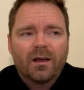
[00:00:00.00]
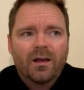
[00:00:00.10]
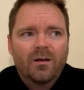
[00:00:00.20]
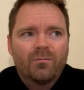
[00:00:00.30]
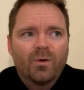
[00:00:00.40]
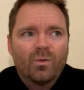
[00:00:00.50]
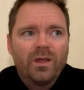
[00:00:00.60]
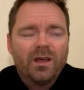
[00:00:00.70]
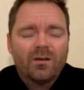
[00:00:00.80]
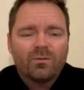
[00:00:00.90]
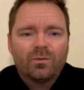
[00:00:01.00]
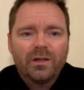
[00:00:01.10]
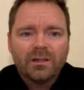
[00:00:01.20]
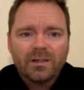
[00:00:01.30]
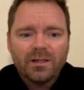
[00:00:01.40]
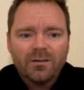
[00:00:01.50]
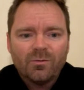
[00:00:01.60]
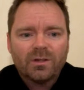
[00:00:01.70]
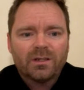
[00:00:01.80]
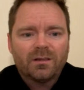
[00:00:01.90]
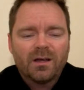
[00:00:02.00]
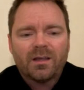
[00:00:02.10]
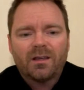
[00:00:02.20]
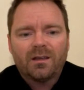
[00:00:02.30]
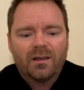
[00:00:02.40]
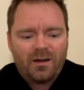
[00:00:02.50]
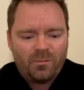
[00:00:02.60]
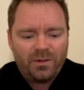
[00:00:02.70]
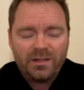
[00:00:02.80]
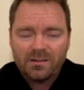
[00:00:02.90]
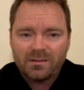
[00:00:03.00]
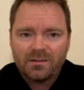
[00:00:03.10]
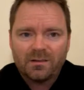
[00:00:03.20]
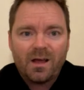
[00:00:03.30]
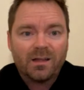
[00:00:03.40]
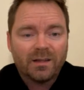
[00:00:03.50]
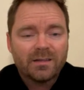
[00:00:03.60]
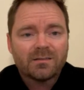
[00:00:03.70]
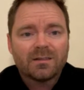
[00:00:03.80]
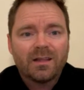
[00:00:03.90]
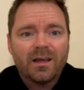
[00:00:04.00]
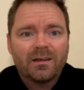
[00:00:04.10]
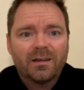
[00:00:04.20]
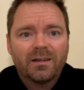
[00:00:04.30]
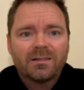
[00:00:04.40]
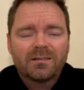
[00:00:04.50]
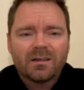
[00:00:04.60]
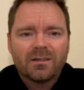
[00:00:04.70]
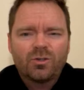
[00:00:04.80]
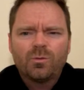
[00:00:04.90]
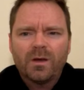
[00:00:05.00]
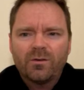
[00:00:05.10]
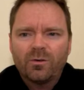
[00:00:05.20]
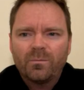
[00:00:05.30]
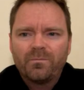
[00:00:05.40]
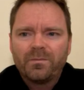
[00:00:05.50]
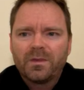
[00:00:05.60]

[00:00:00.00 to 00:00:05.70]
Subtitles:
But we got really, really lucky, and our place is a lot less than that, and it's a 2-bedroom.